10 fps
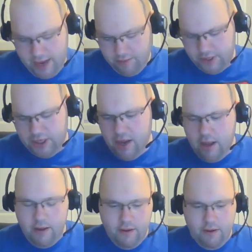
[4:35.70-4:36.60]
which,
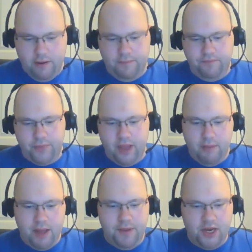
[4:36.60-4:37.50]
in
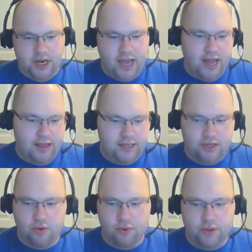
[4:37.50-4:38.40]
my opinion, yeah, that's
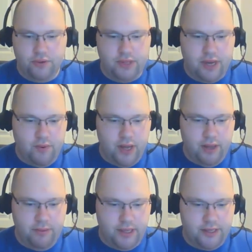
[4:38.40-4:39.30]
cool to do it that way,
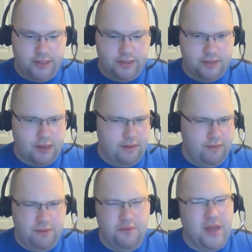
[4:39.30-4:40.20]
because
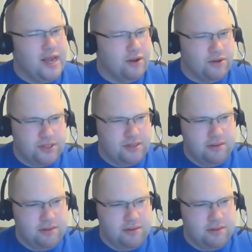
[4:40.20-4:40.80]
who cares?